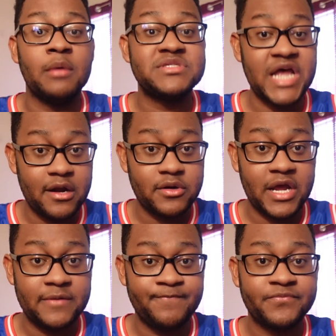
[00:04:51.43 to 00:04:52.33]

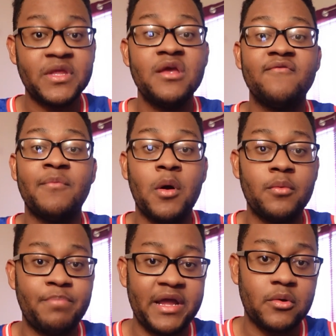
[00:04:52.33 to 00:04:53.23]
Saturday, for more
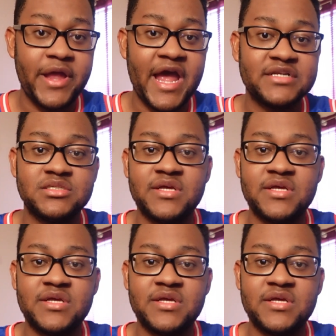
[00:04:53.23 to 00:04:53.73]
banger reactions.